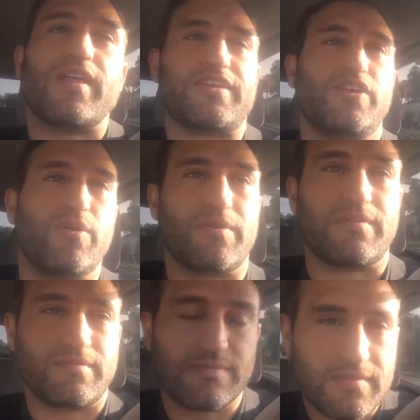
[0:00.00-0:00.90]
Like
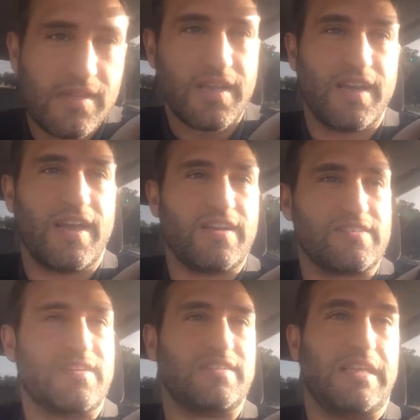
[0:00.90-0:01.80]
it
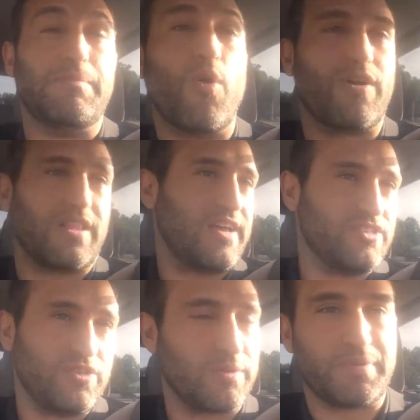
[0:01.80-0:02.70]
doesn't
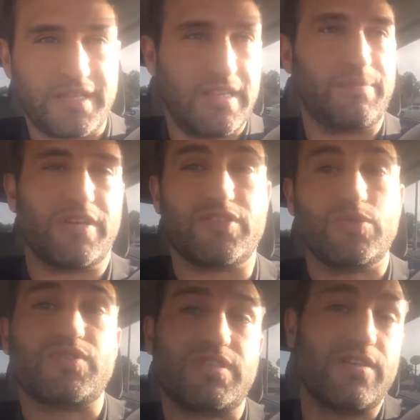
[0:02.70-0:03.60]
demoralize you completely because
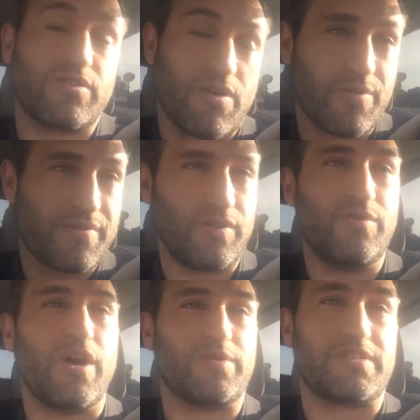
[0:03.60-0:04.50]
you see the growth. You
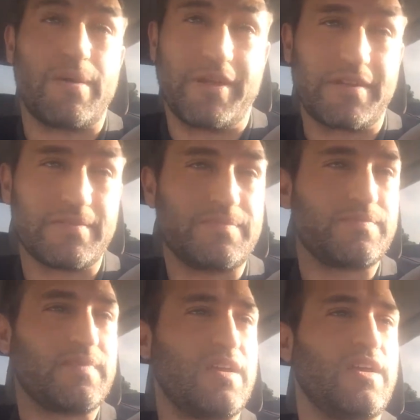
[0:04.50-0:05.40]
know it's coming
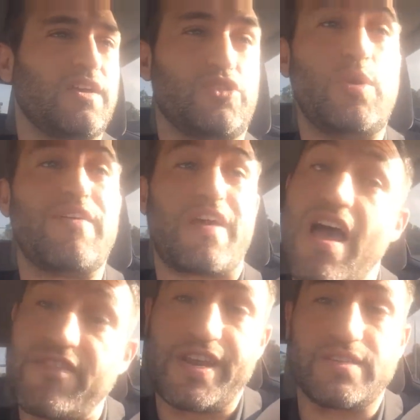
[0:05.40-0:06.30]
because you have
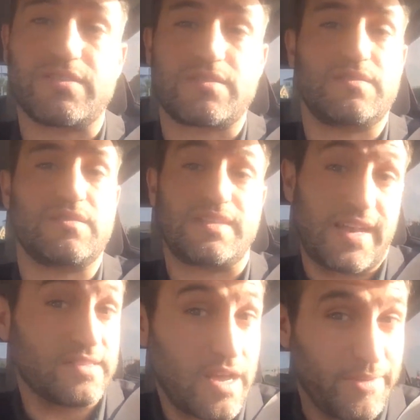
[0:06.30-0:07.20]
evidence
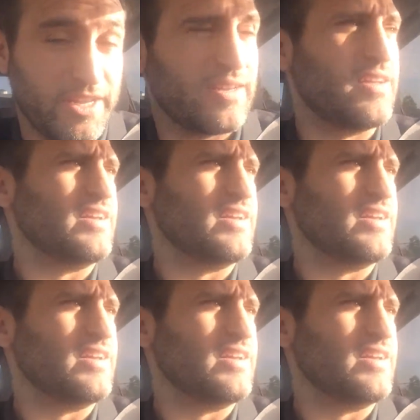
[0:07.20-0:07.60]
that it's coming.